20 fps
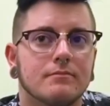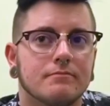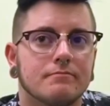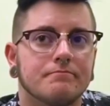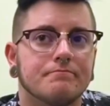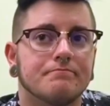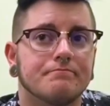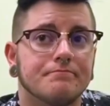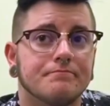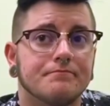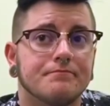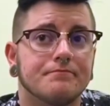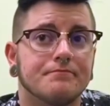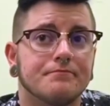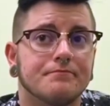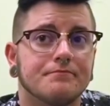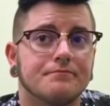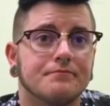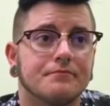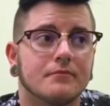Is it
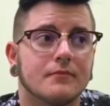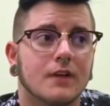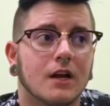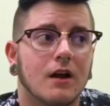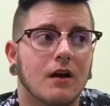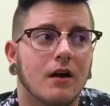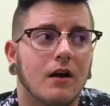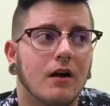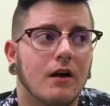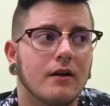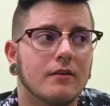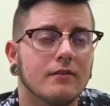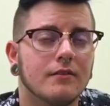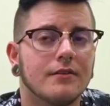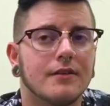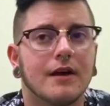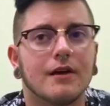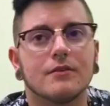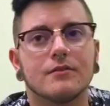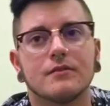expensive? Uh, it's a
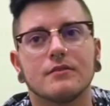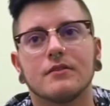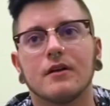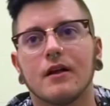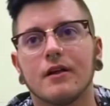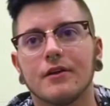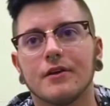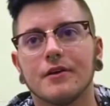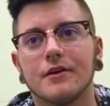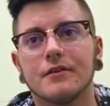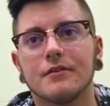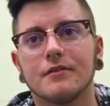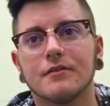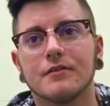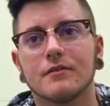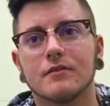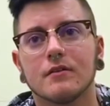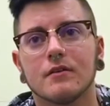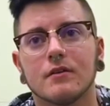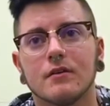thousand
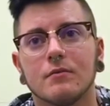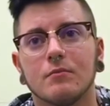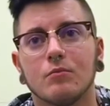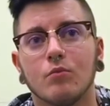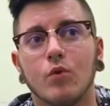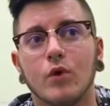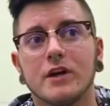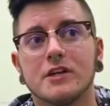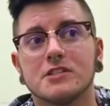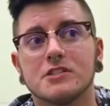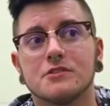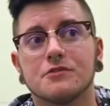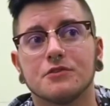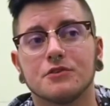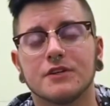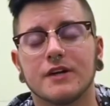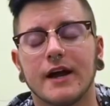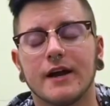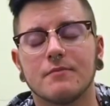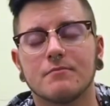dollars, which for
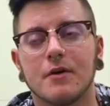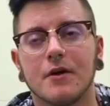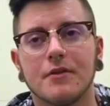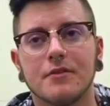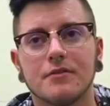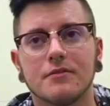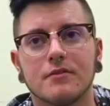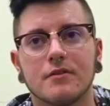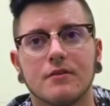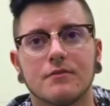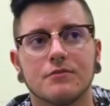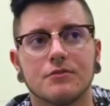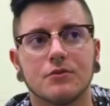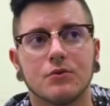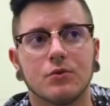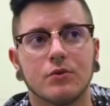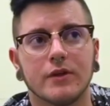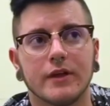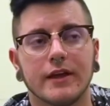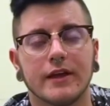nine months of
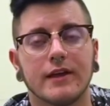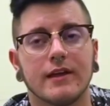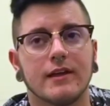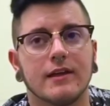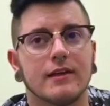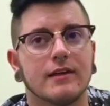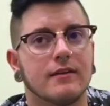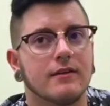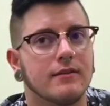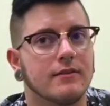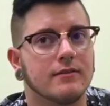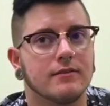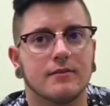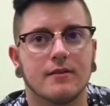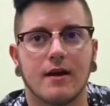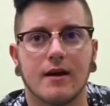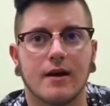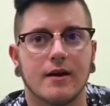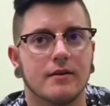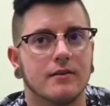schooling is
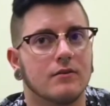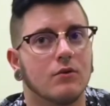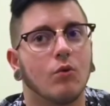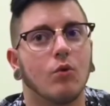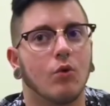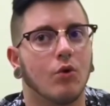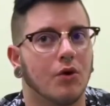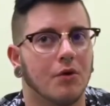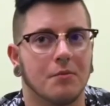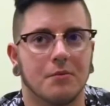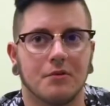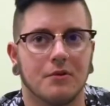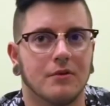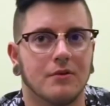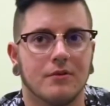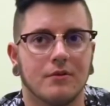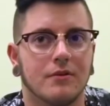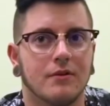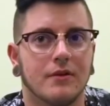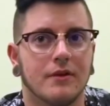not horrible,
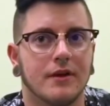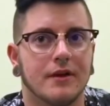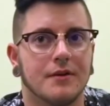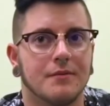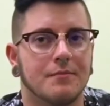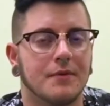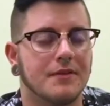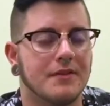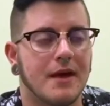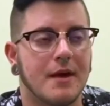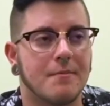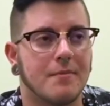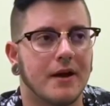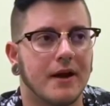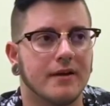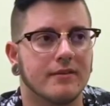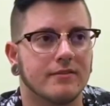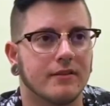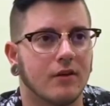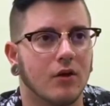and that
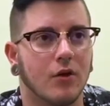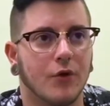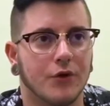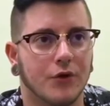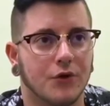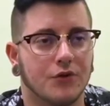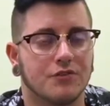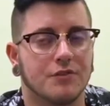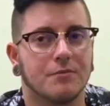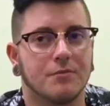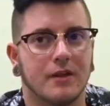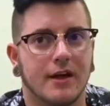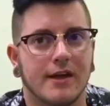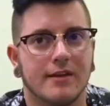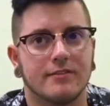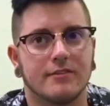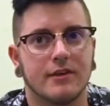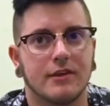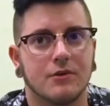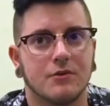buys like all your
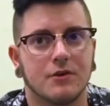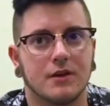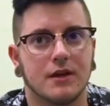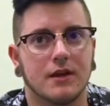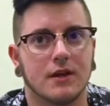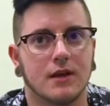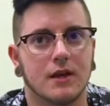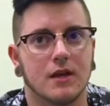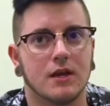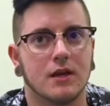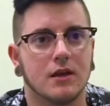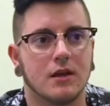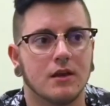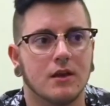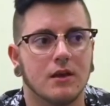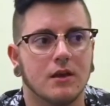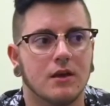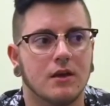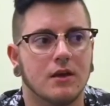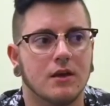supplies that you need,
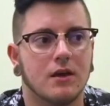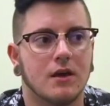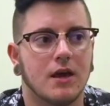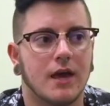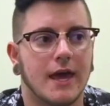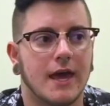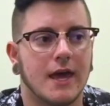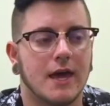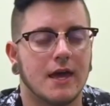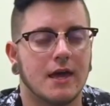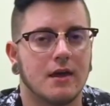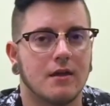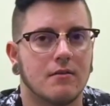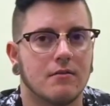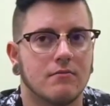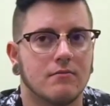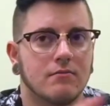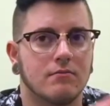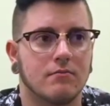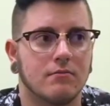and